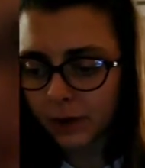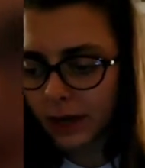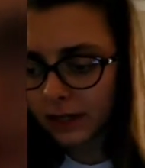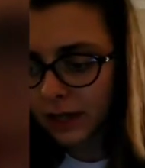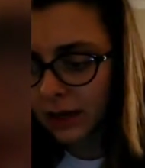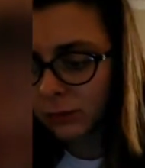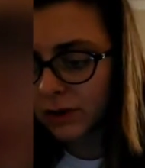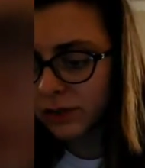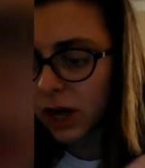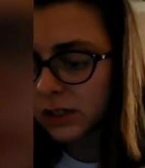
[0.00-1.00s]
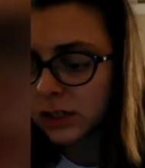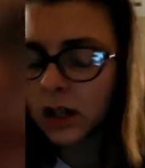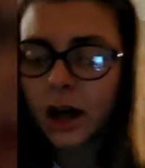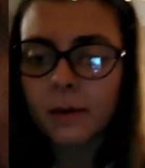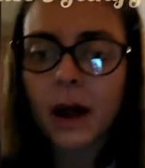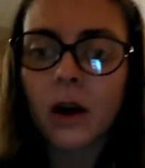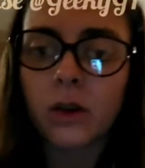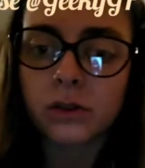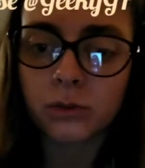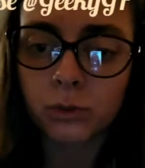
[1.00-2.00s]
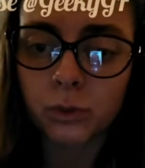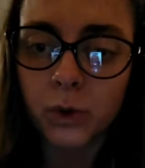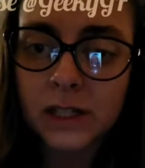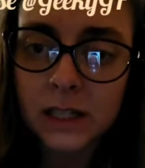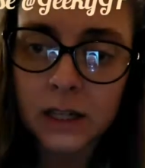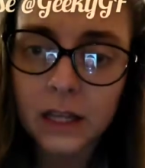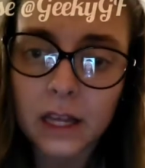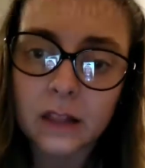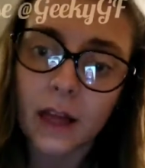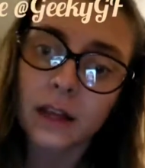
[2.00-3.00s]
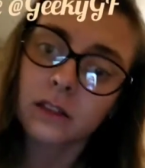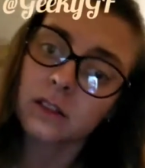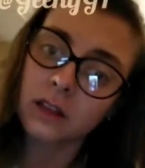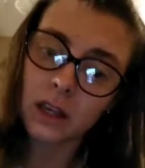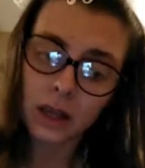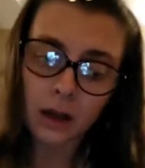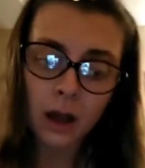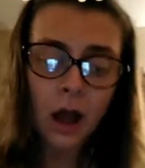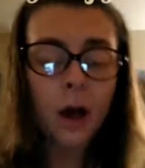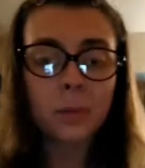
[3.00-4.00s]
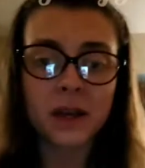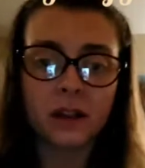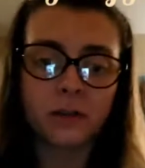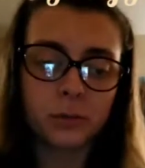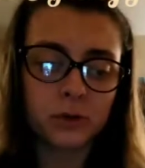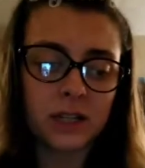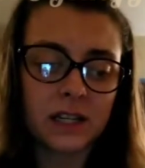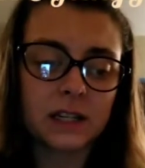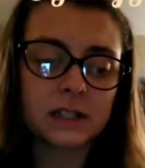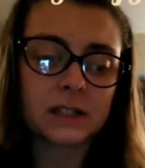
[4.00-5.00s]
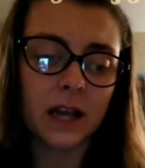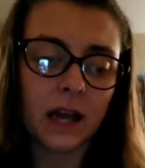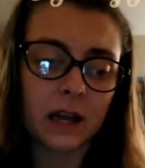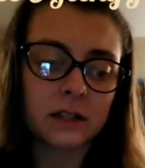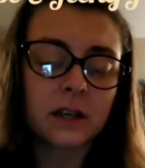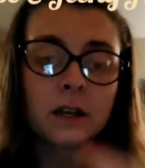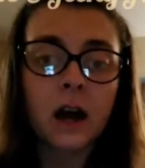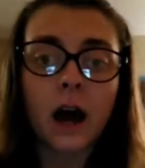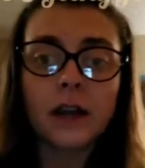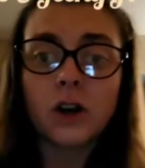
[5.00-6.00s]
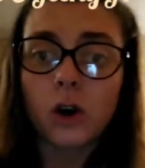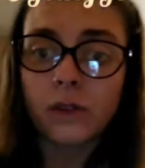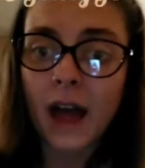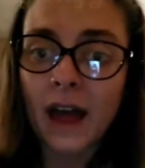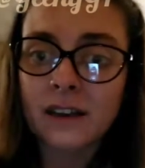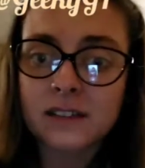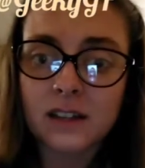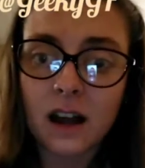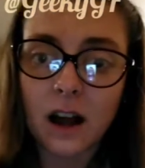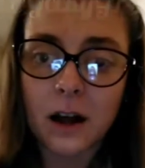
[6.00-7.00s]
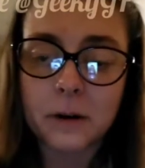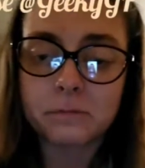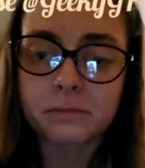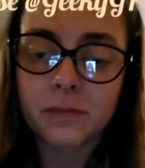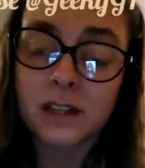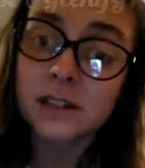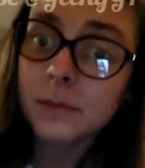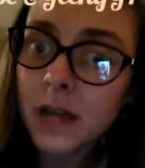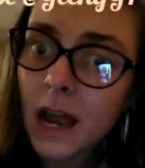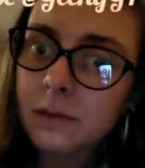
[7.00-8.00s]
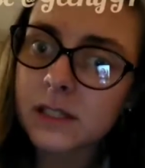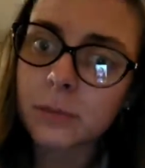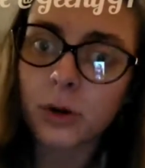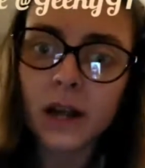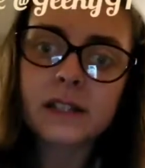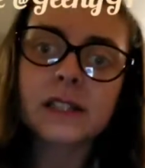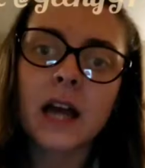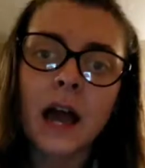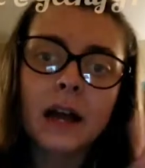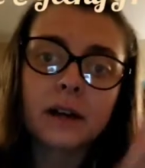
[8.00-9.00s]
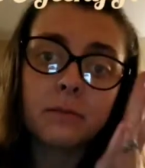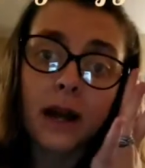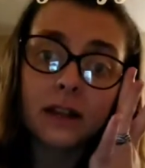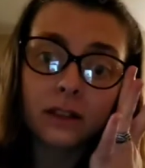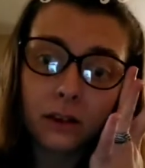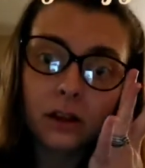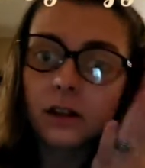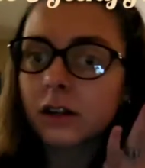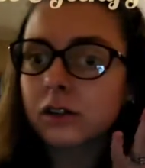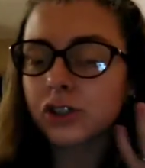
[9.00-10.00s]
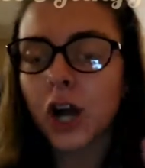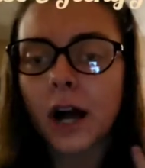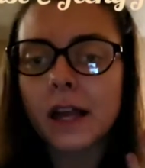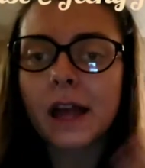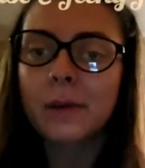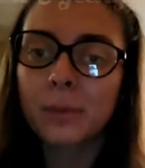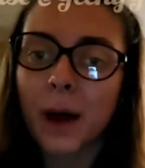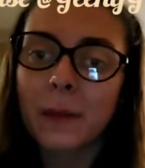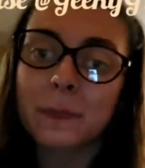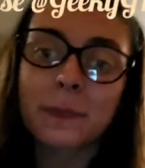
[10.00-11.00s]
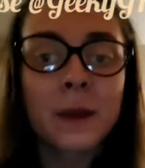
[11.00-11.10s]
Again, we've talked a lot about recently, like the appeal of boutiques, and I know that sometimes the price tag might look a little shocking, but